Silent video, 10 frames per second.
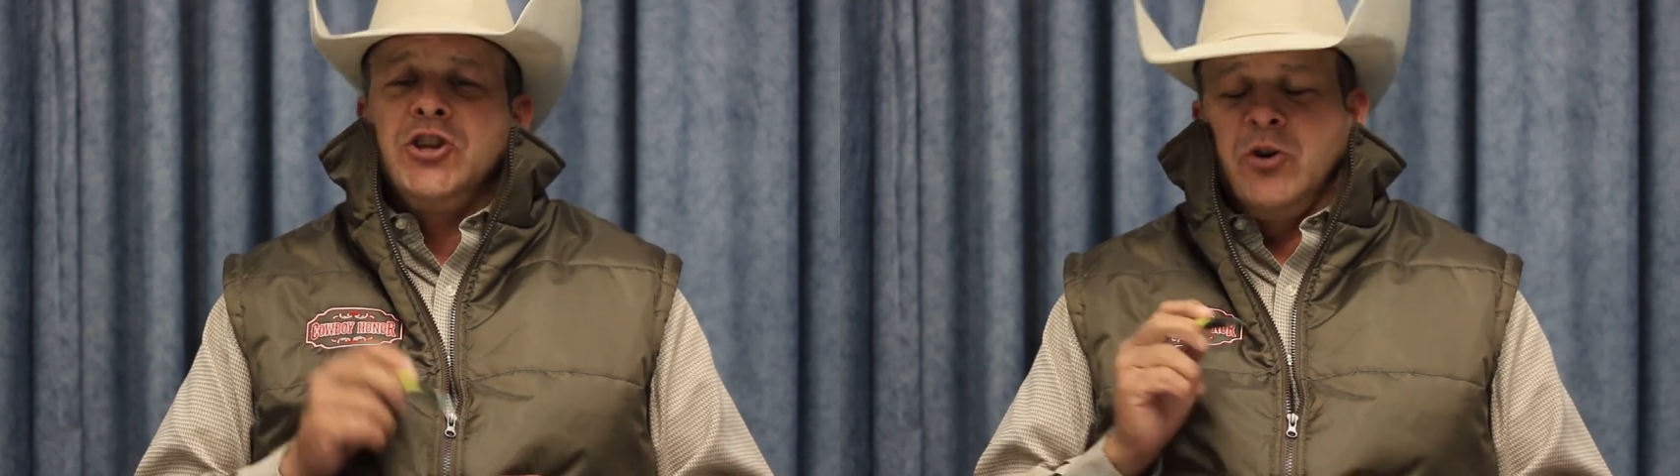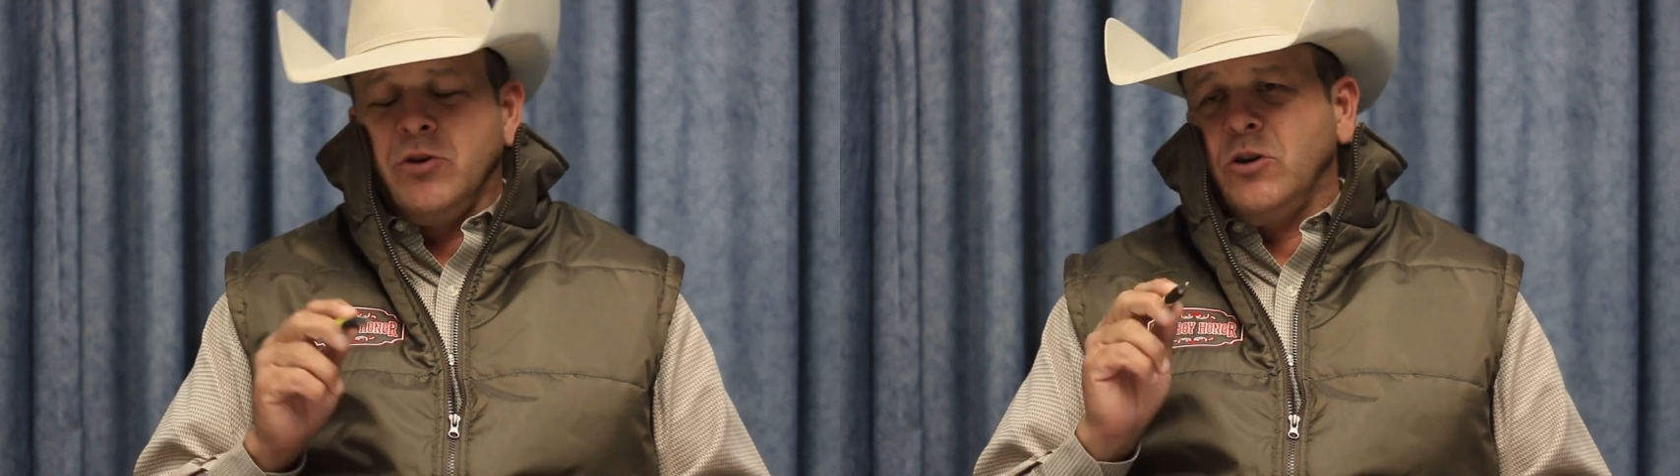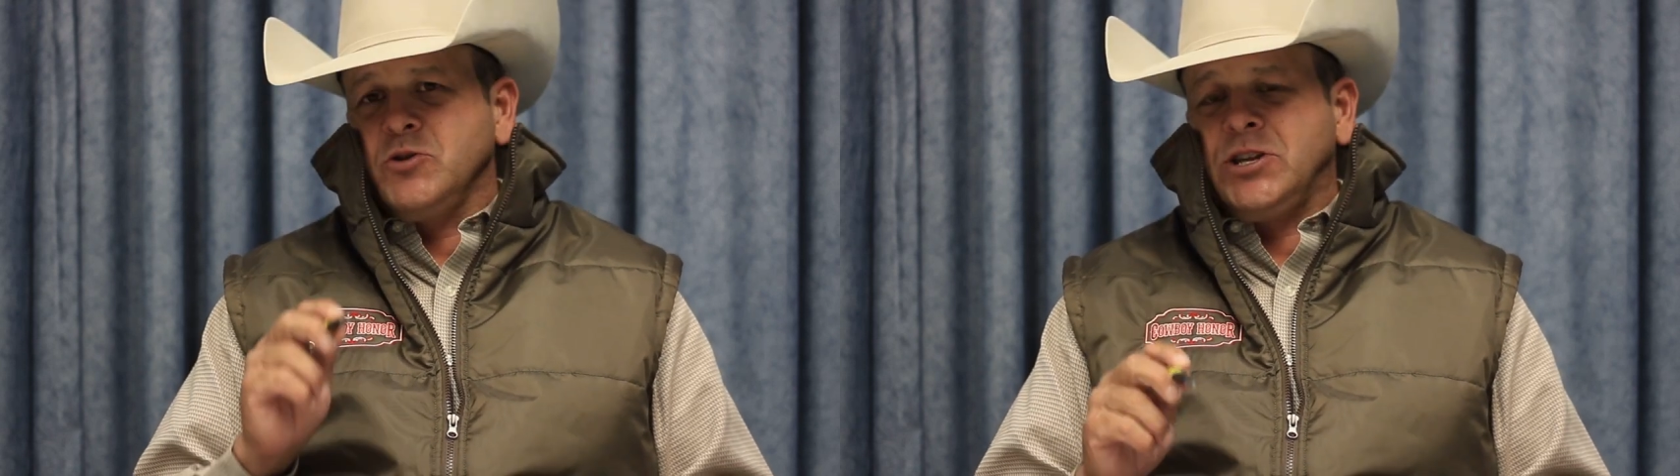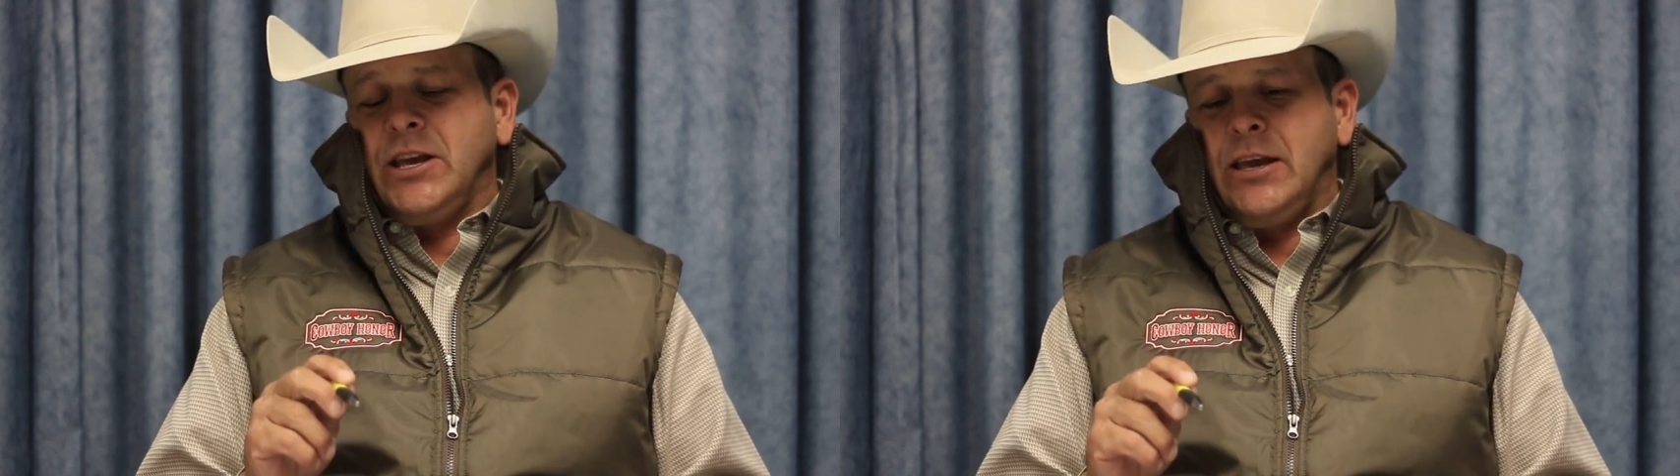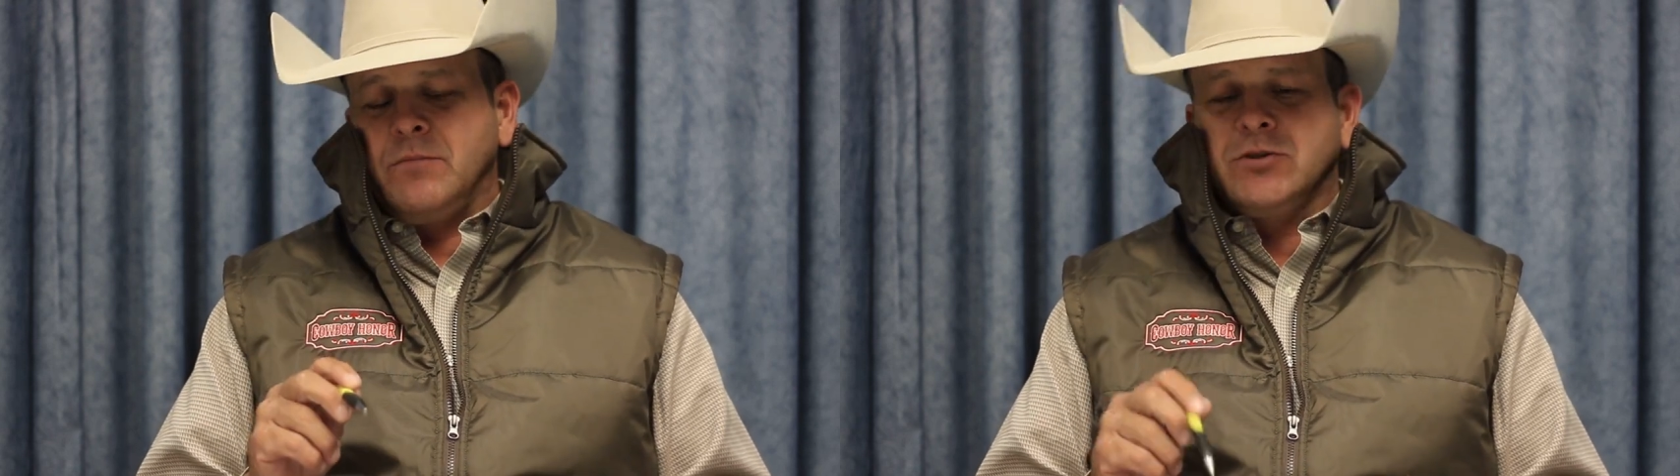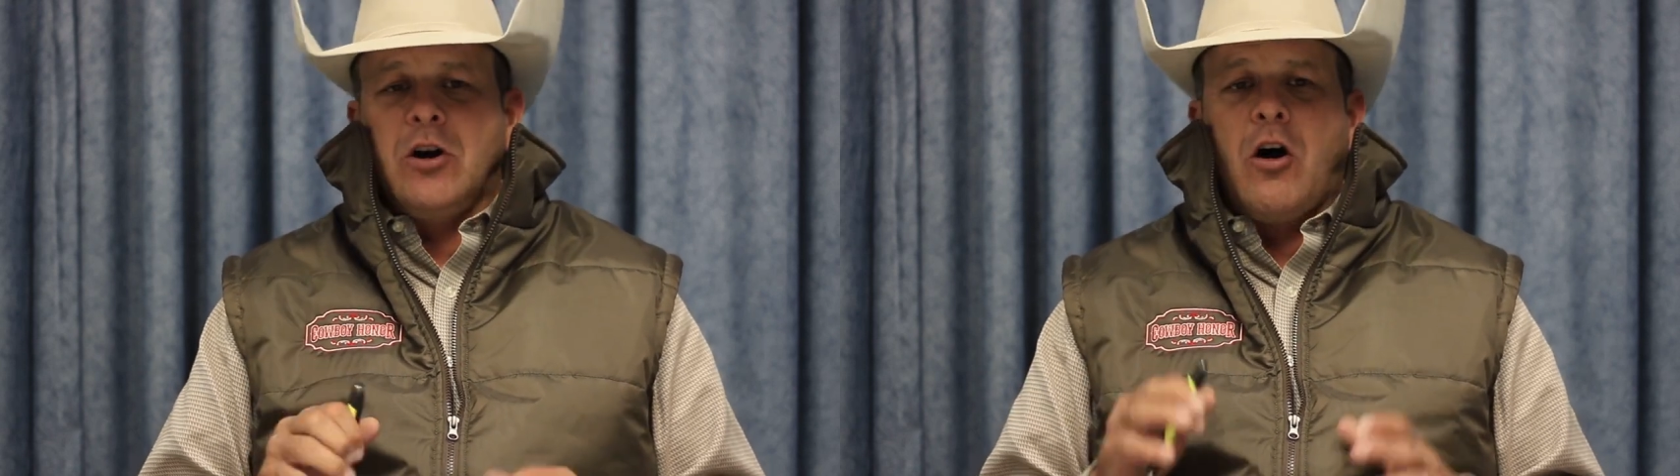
2 of those teams